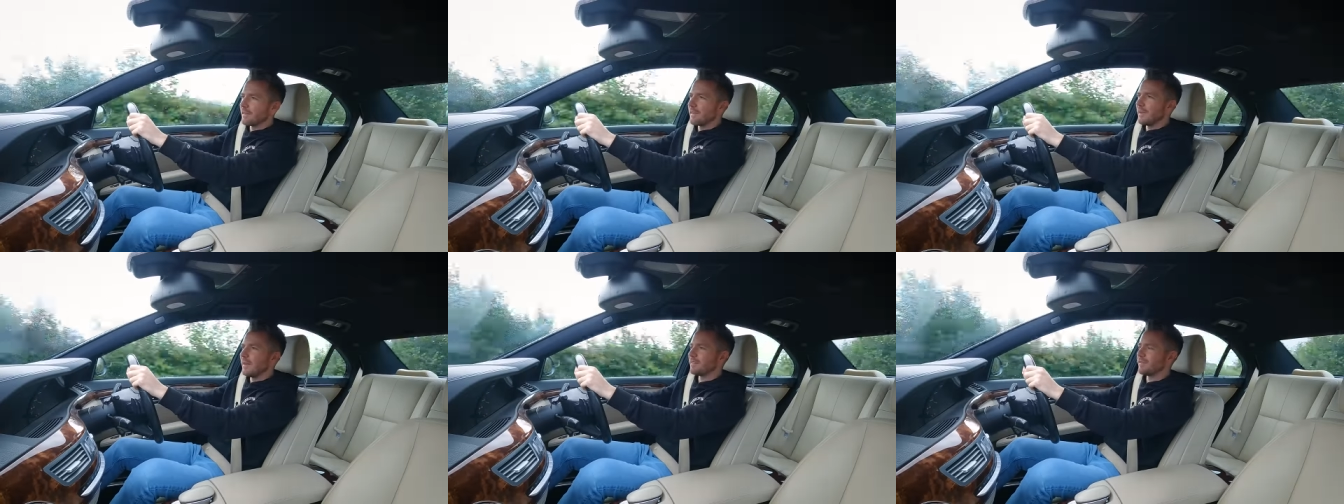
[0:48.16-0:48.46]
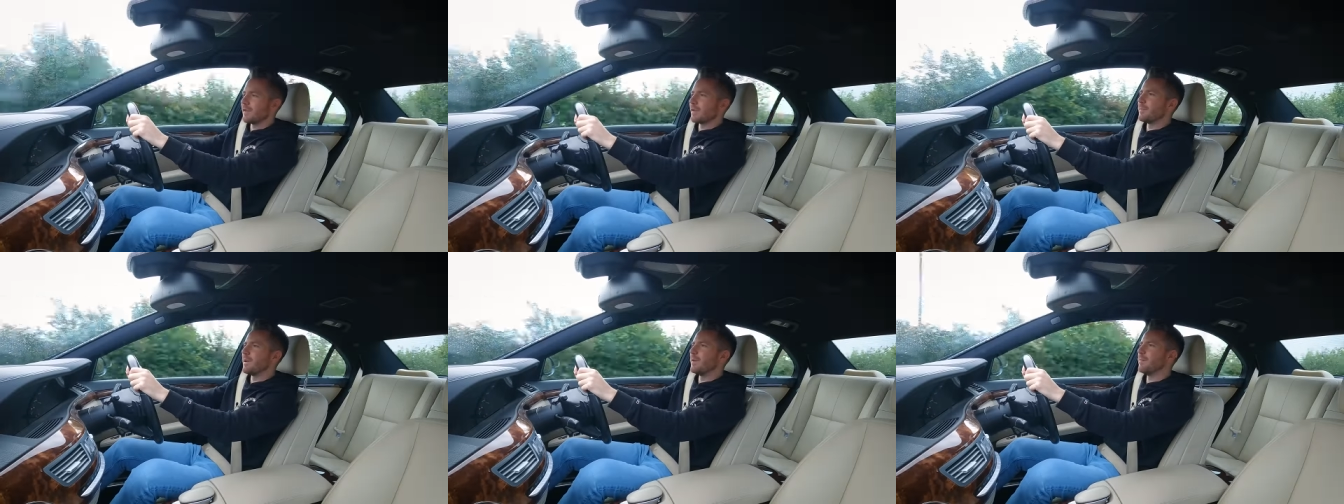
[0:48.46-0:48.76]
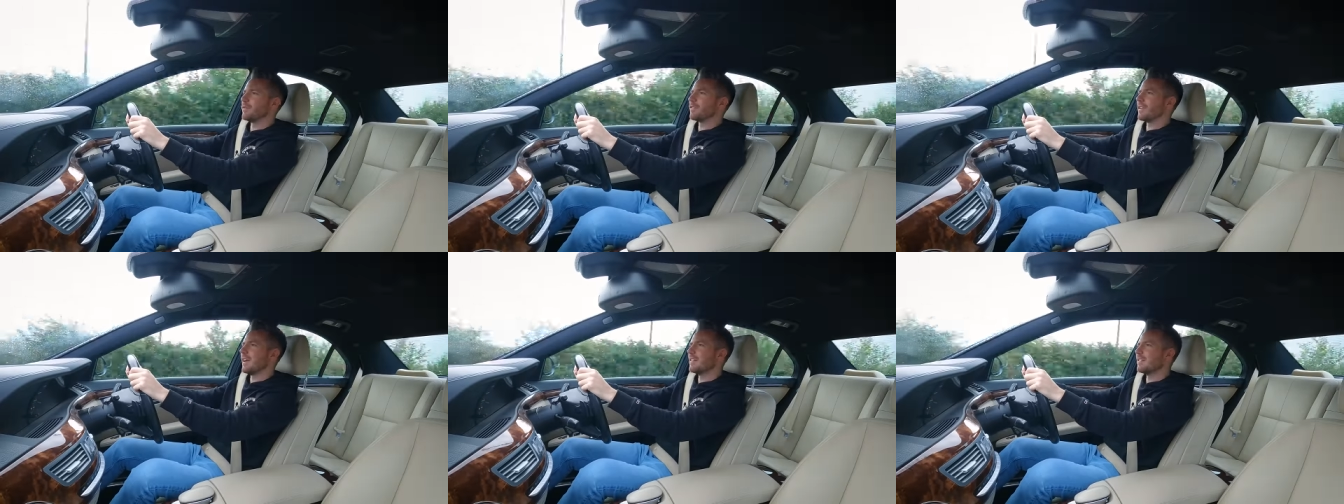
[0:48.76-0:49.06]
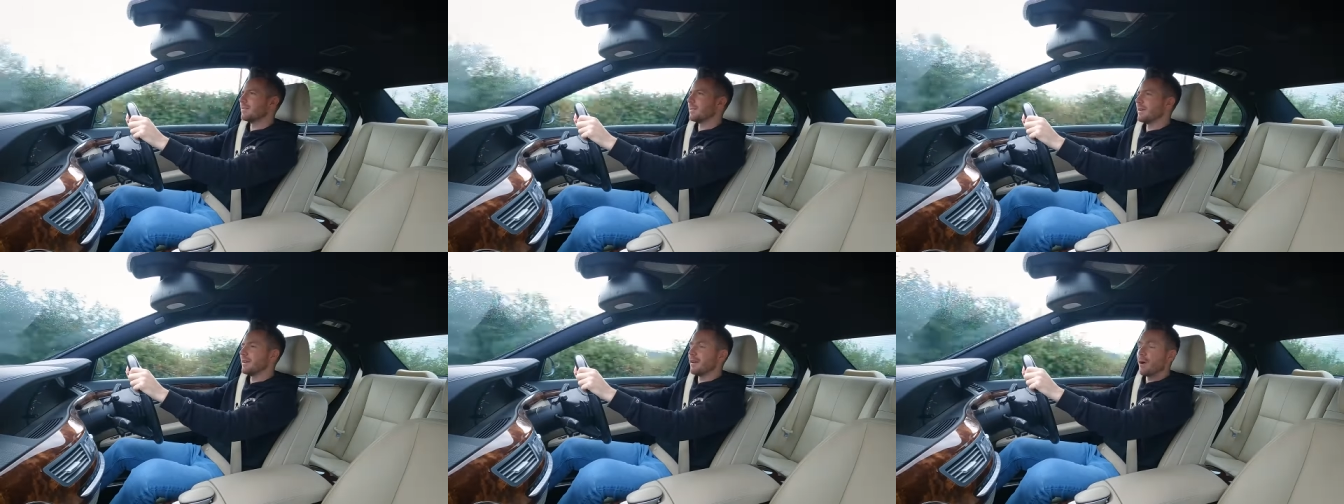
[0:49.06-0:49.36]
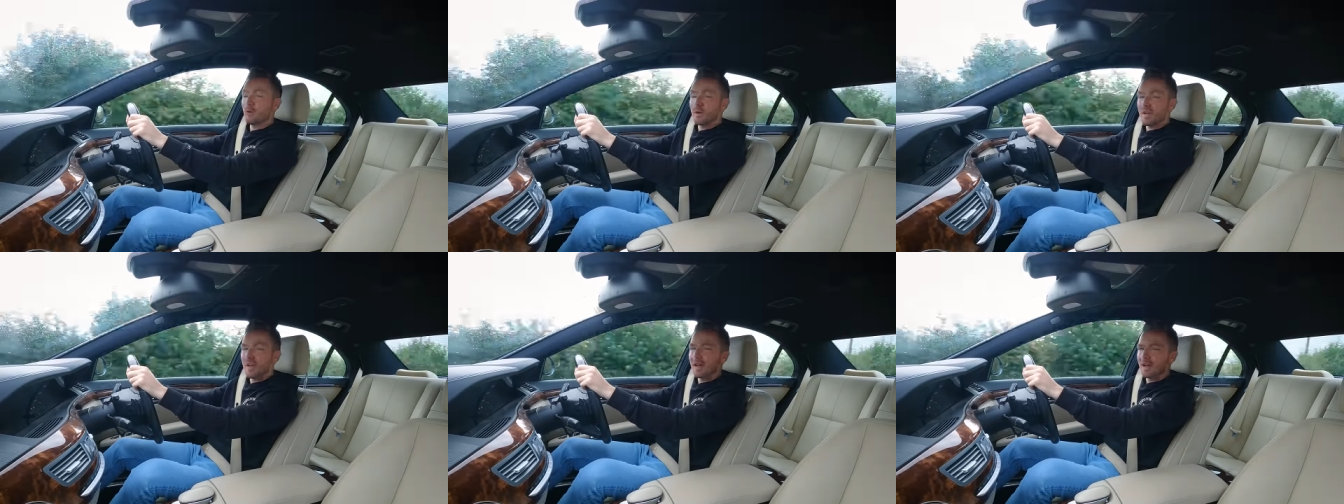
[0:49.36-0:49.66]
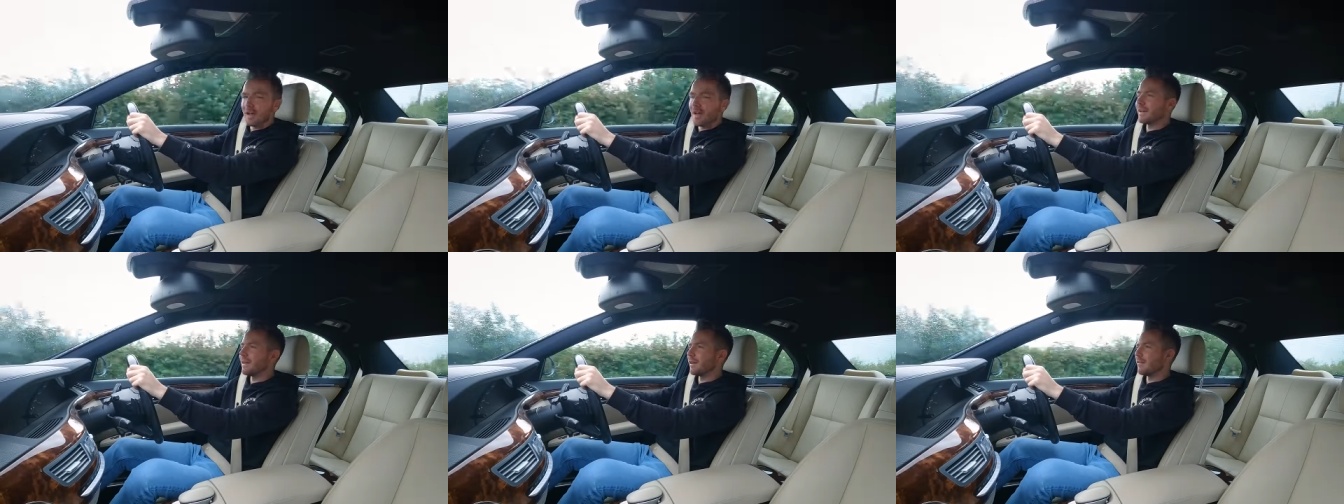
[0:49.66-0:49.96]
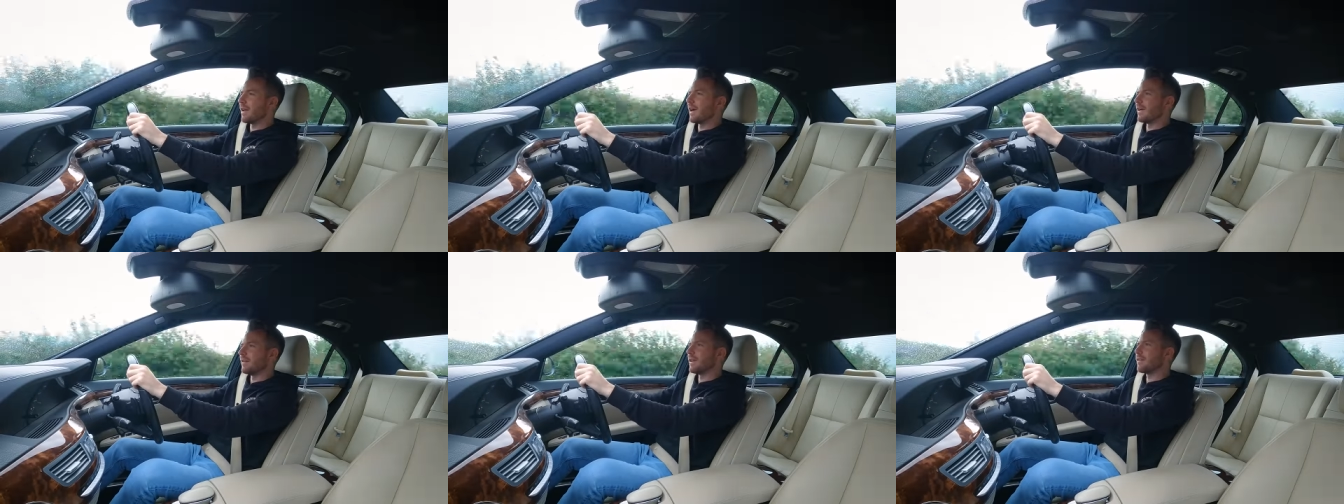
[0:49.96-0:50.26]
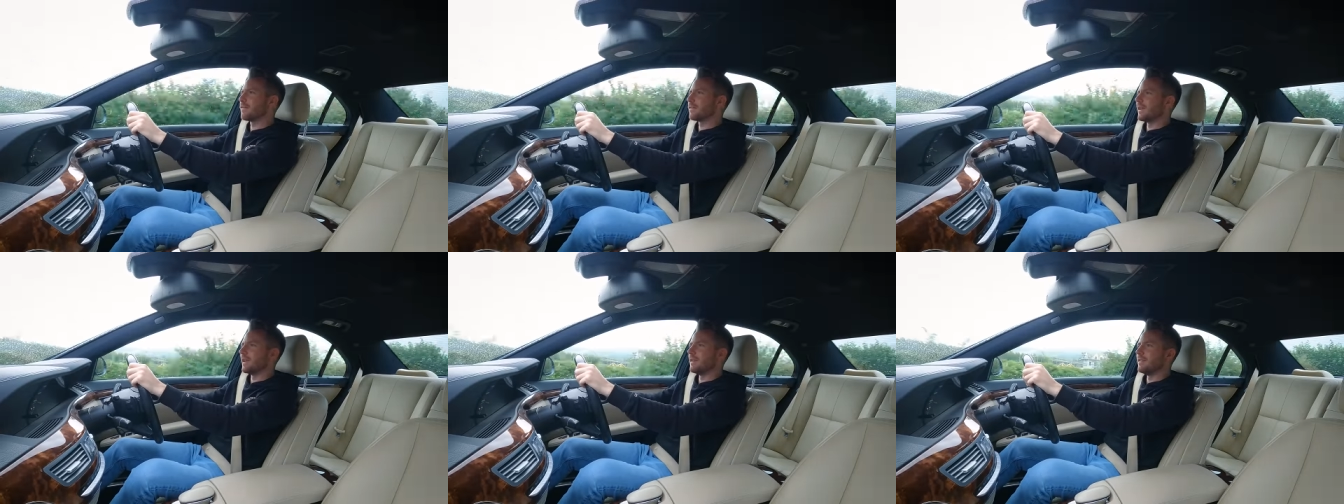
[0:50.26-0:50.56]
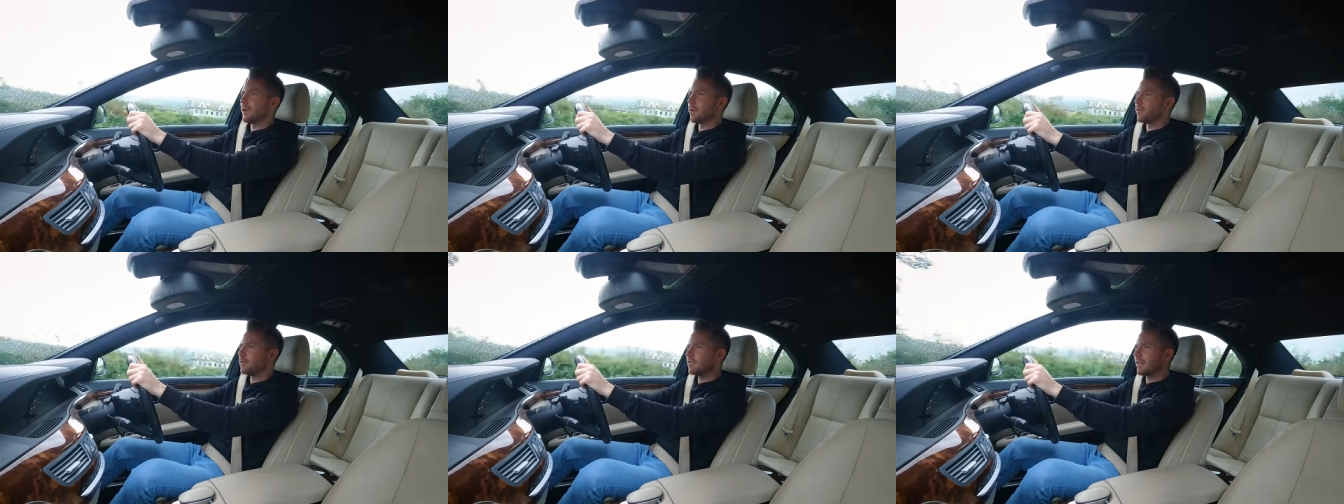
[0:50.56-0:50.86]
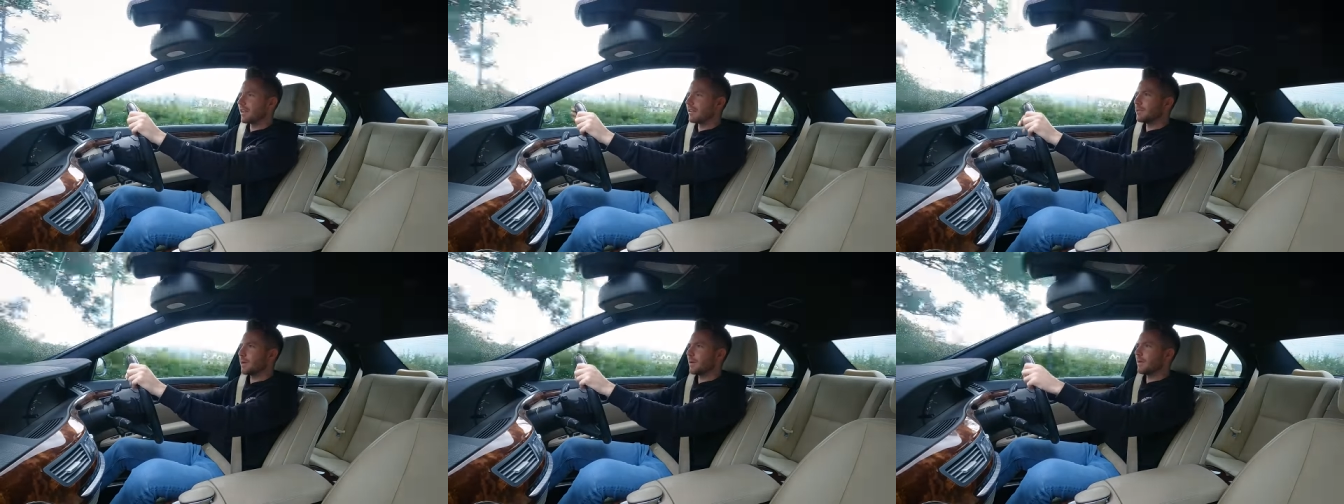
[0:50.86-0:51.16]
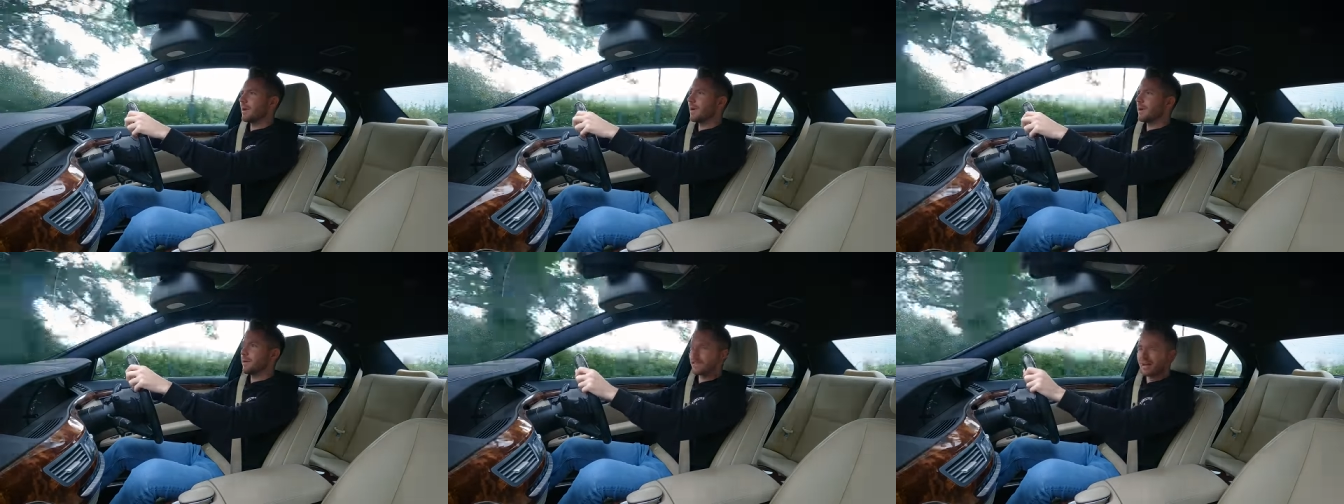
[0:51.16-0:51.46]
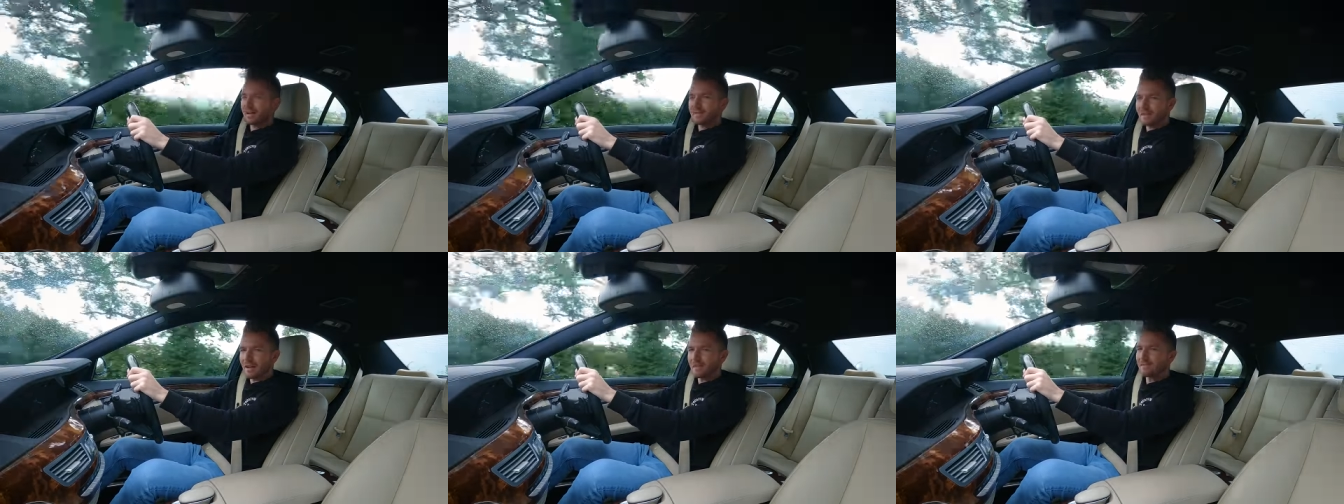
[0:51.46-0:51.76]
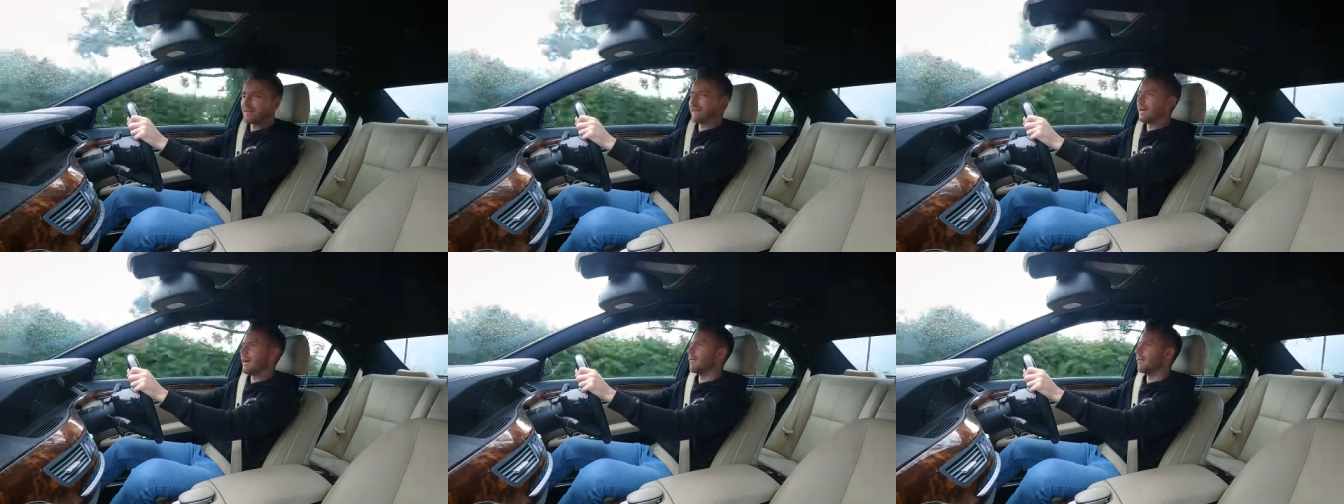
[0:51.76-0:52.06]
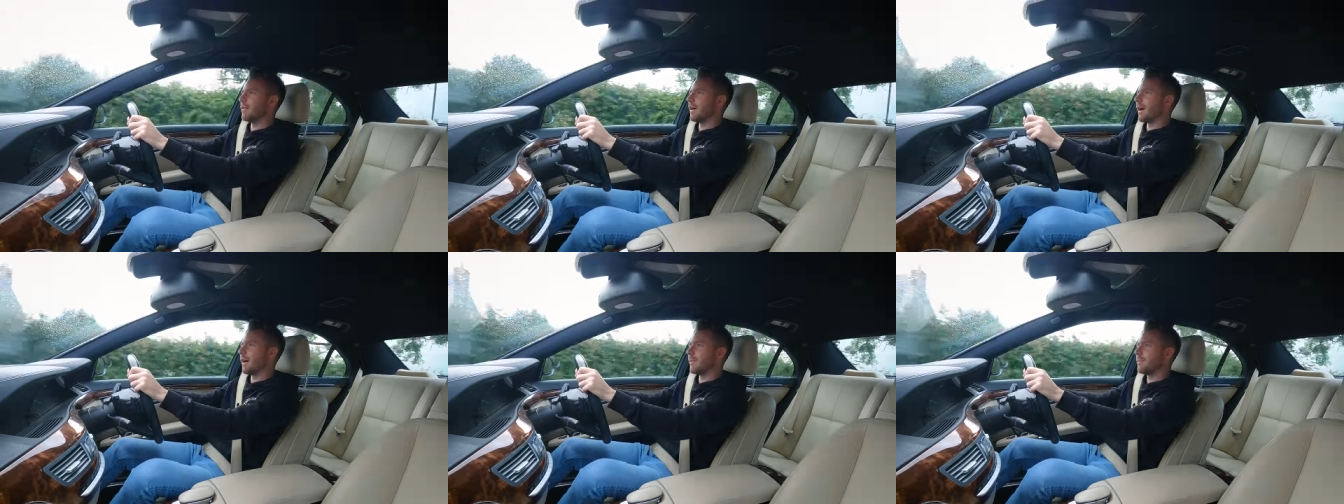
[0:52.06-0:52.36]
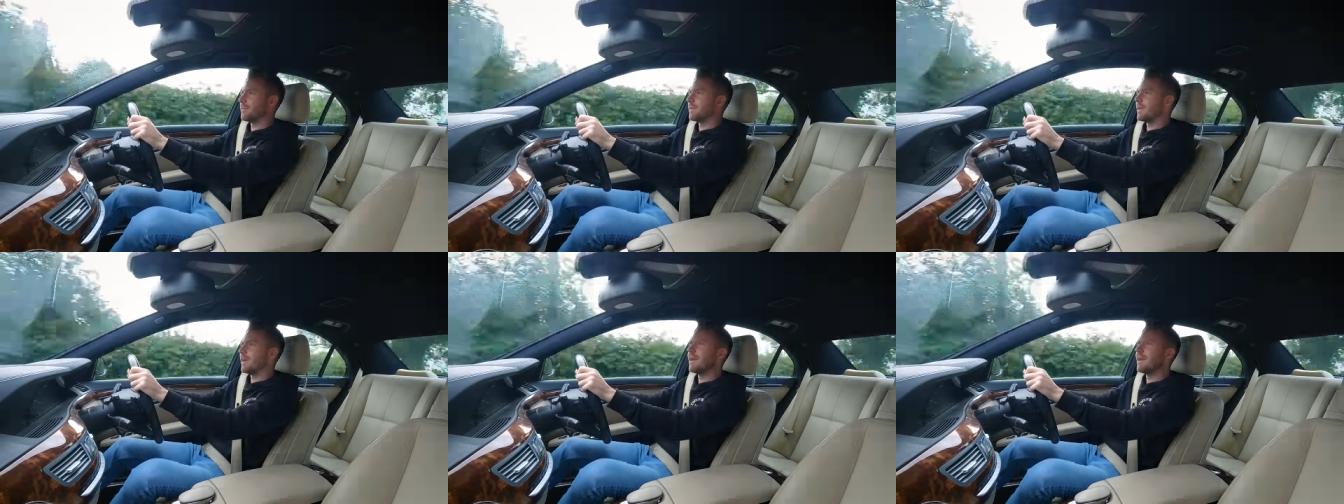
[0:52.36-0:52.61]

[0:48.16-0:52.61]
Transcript: over the years I've had people say to me, oh yeah, I'll have that, definitely. Don't sell it to anybody else, I'll definitely have that.